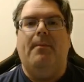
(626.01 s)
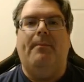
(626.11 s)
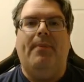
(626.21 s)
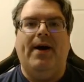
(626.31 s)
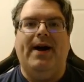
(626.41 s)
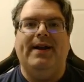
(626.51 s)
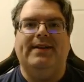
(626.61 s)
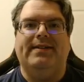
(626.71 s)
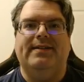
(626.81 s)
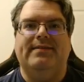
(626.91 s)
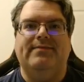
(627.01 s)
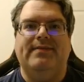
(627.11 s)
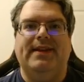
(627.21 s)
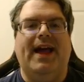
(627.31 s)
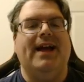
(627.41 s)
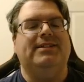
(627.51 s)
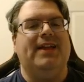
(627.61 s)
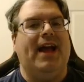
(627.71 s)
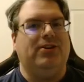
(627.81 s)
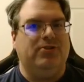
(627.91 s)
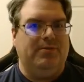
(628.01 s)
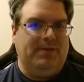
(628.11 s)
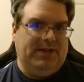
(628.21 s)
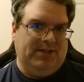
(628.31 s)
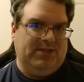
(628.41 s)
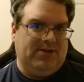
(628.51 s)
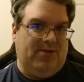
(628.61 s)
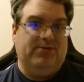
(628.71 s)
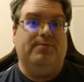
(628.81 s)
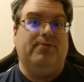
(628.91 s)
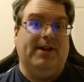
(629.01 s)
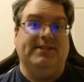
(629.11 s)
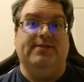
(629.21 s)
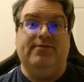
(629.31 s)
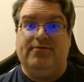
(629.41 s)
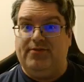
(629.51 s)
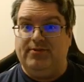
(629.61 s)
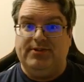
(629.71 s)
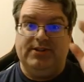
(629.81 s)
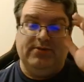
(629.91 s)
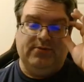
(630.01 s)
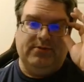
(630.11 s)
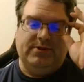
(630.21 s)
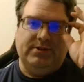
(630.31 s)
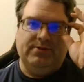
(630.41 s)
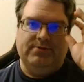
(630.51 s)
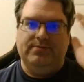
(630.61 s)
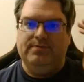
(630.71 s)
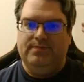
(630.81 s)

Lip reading: but it has to actually be installed and present first in order to